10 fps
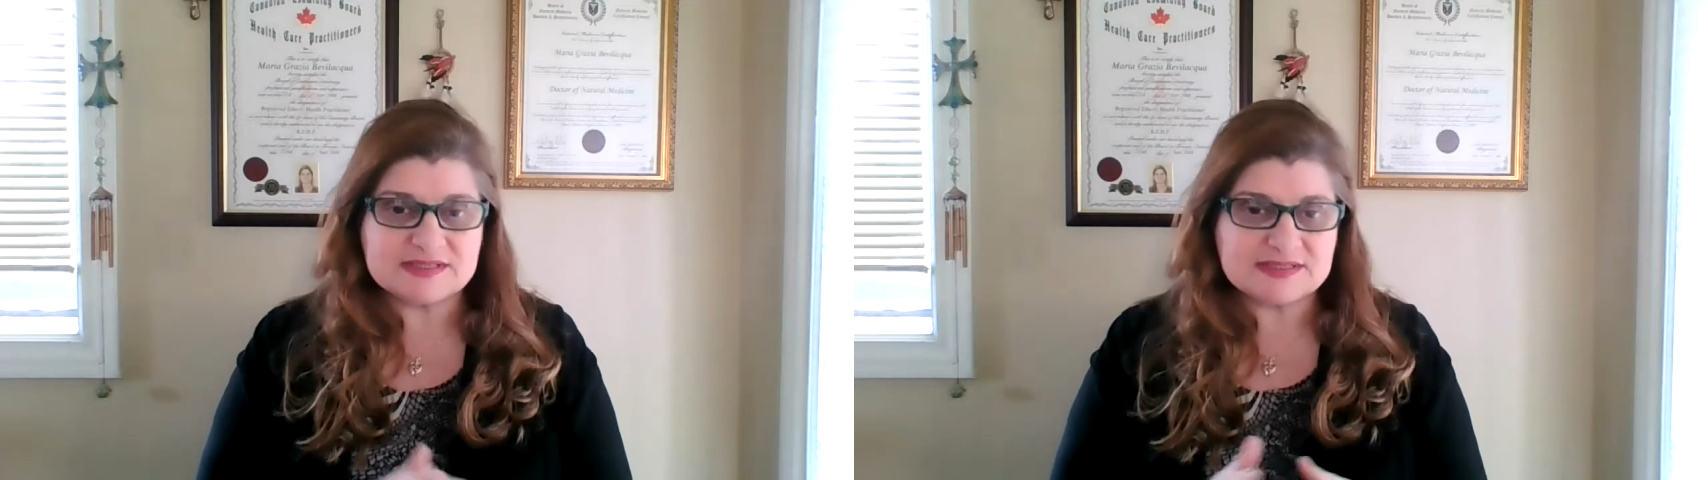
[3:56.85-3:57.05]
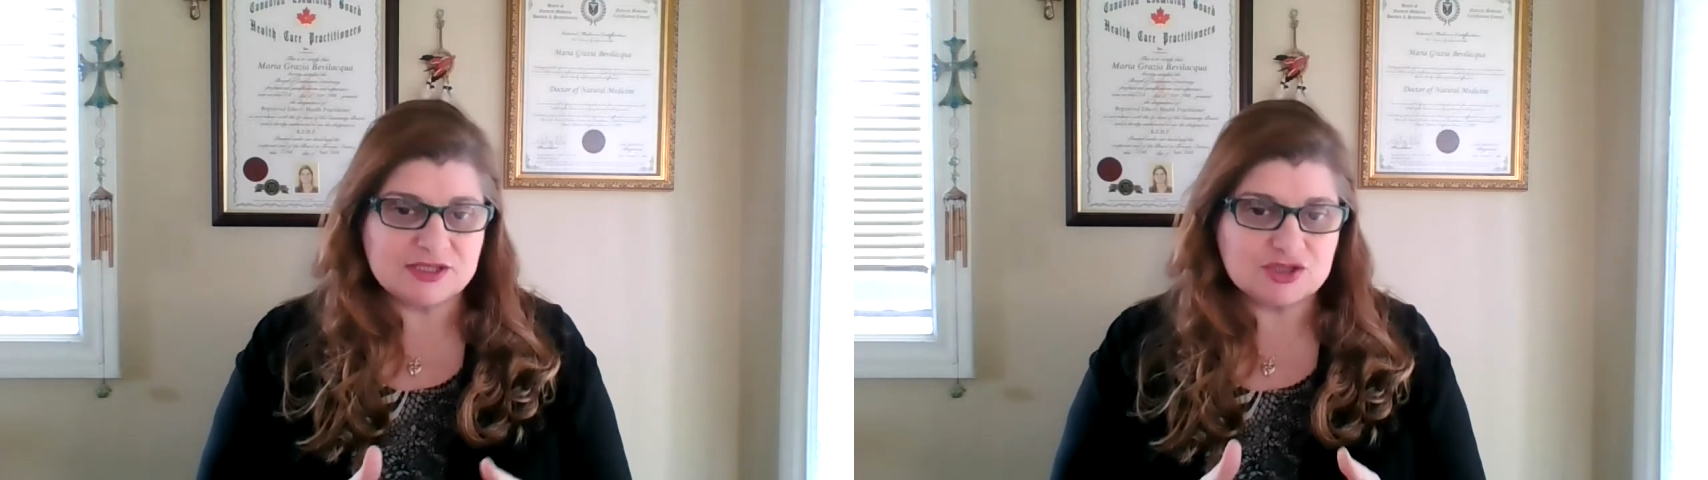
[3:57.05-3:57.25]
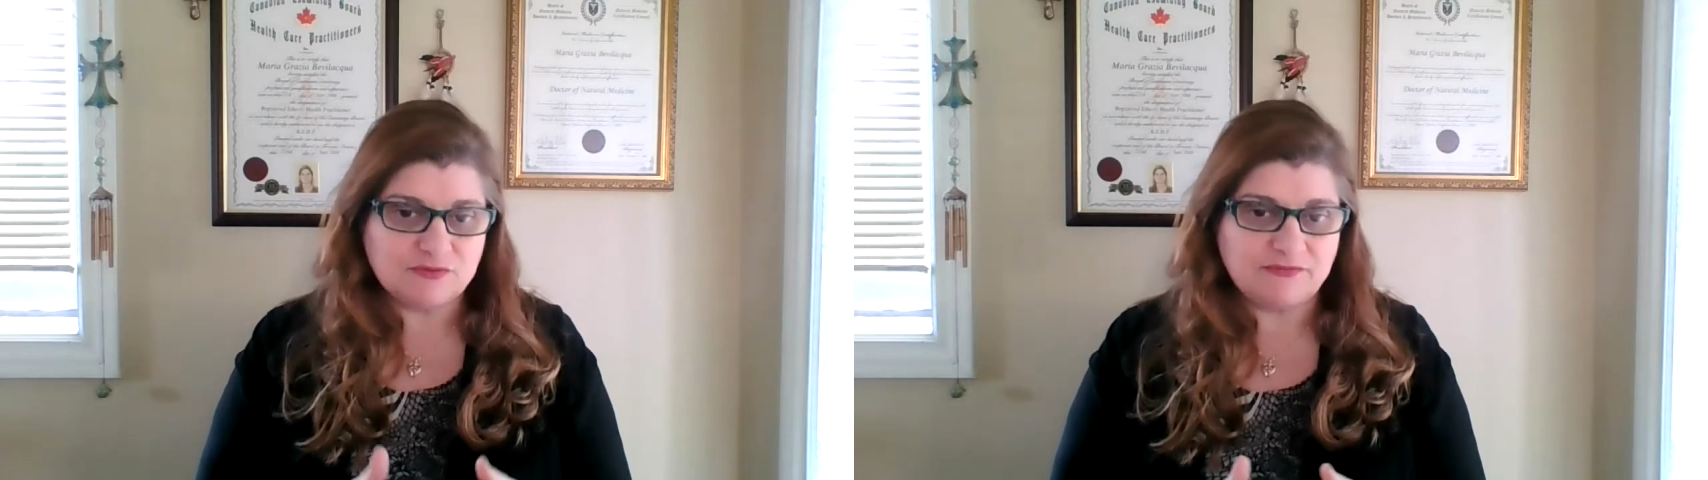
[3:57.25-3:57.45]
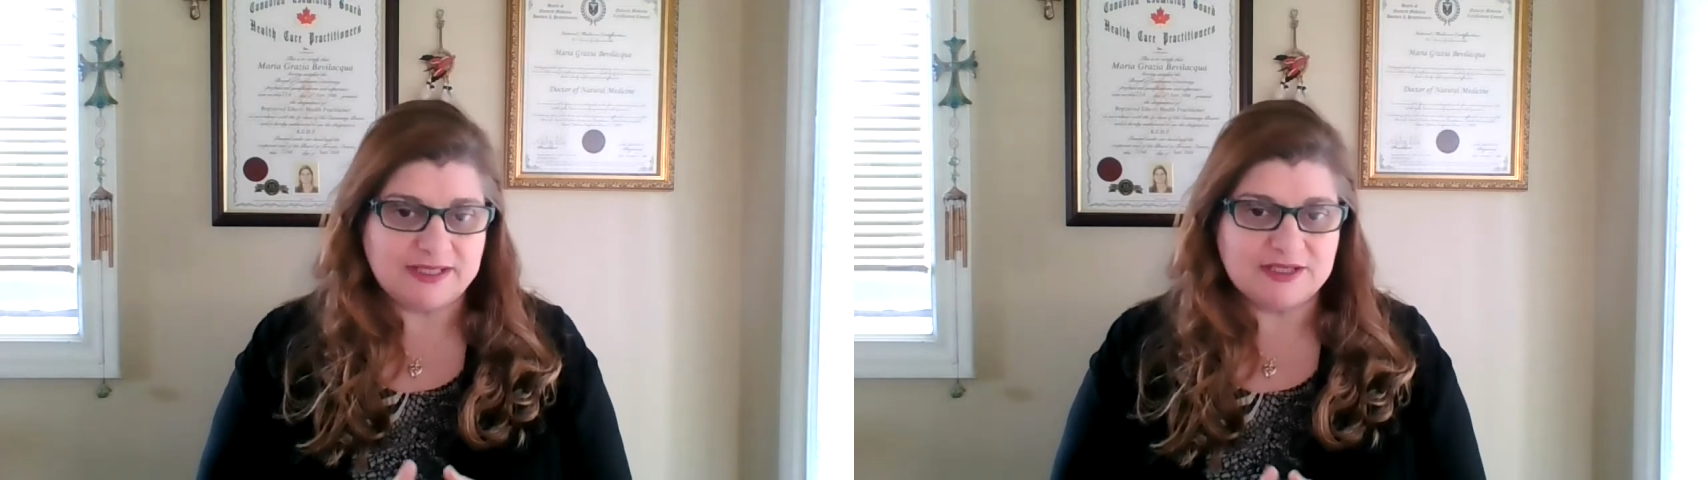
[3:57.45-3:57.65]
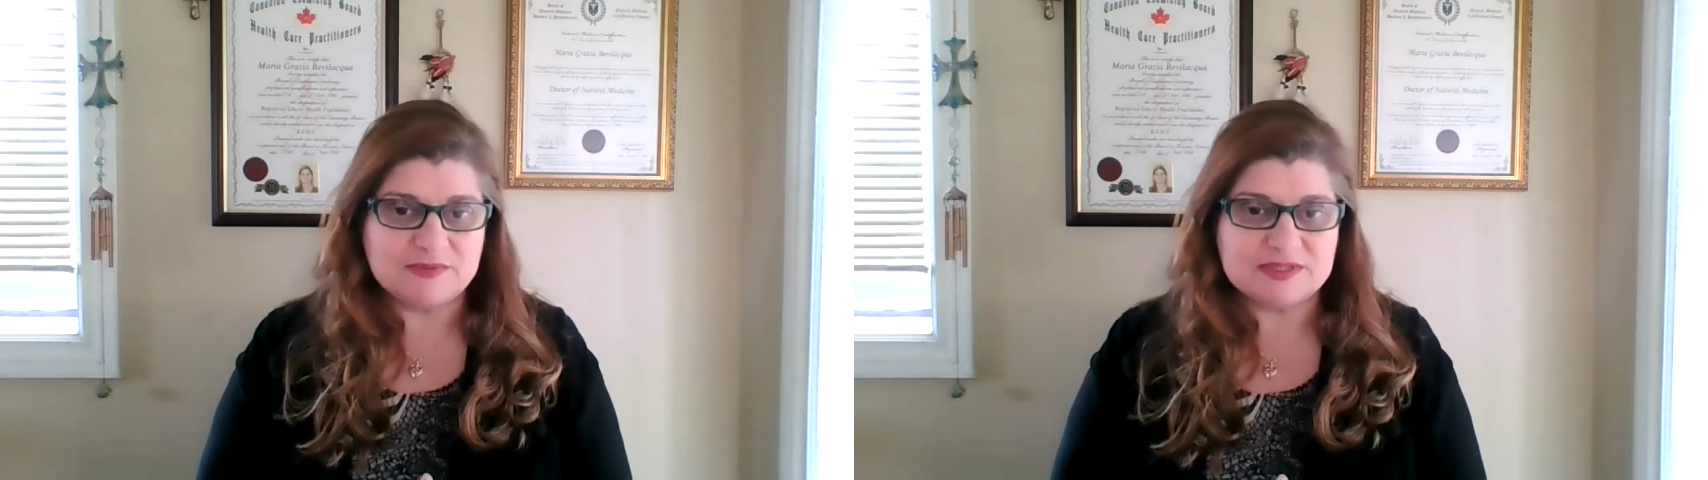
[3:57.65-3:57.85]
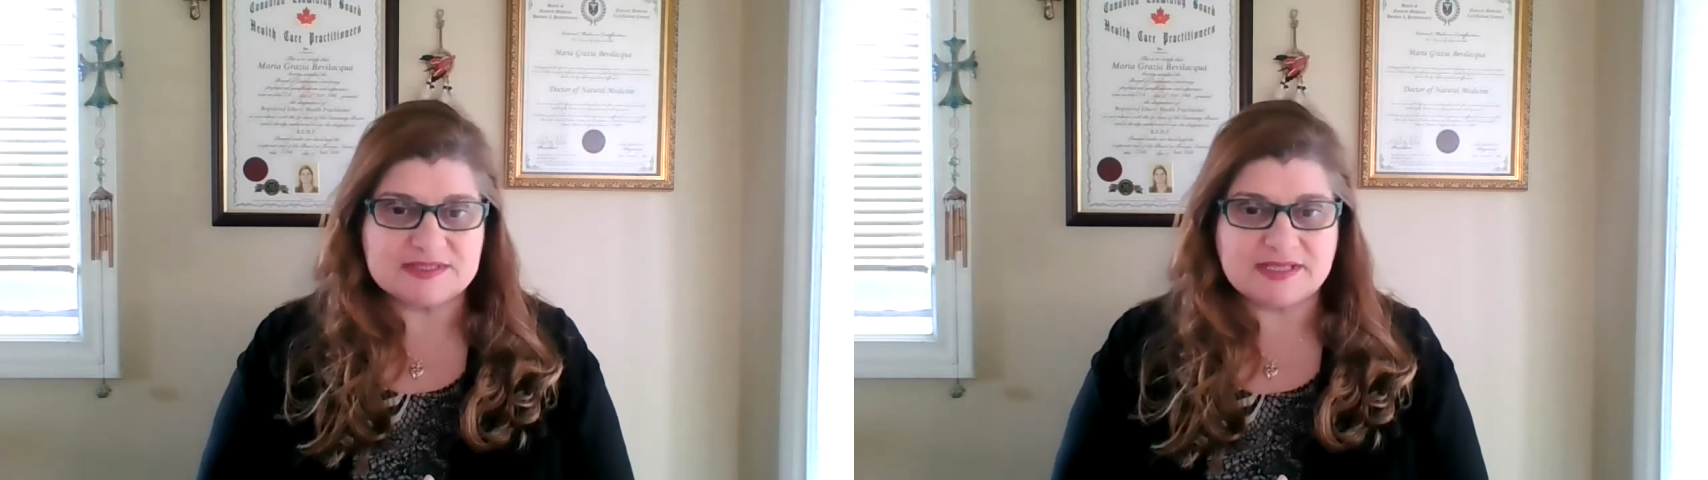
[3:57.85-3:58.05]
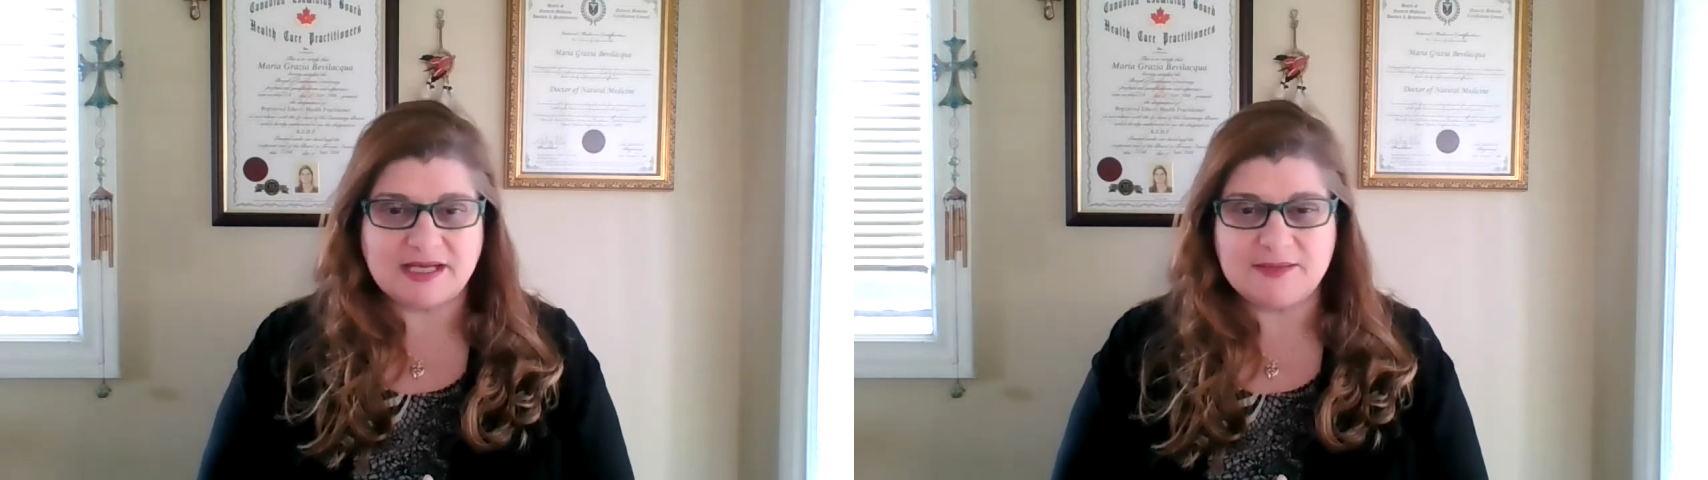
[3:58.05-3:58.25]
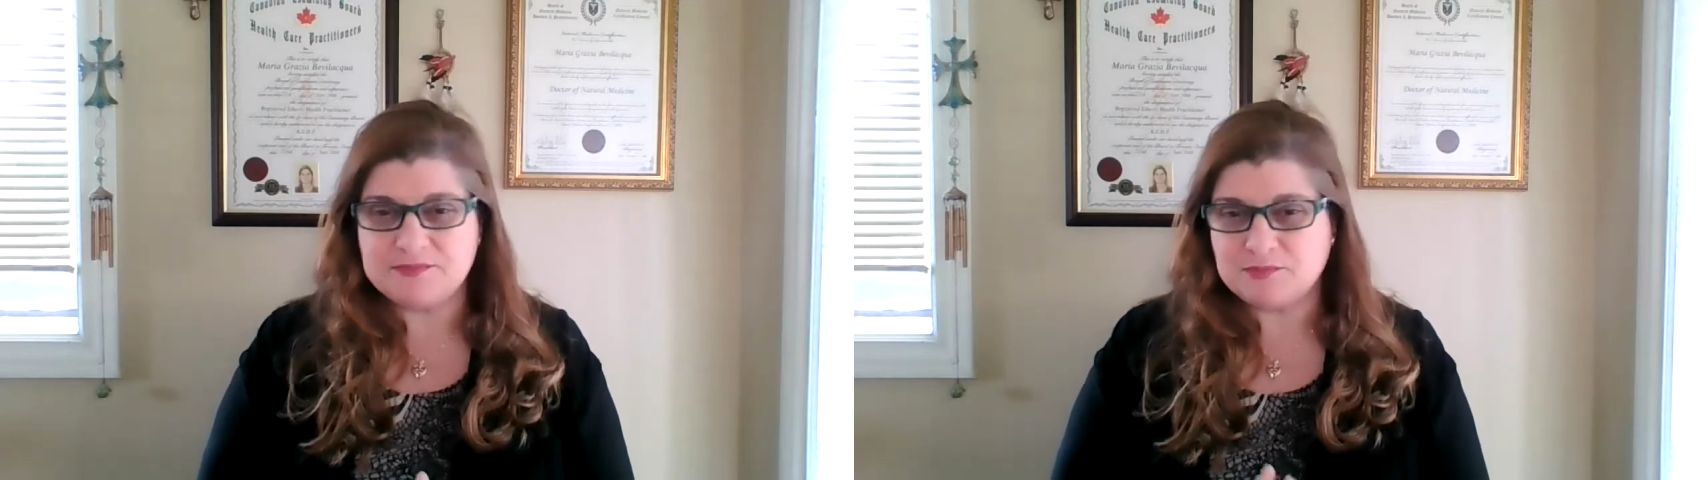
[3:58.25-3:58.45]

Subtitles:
essential vitamins that I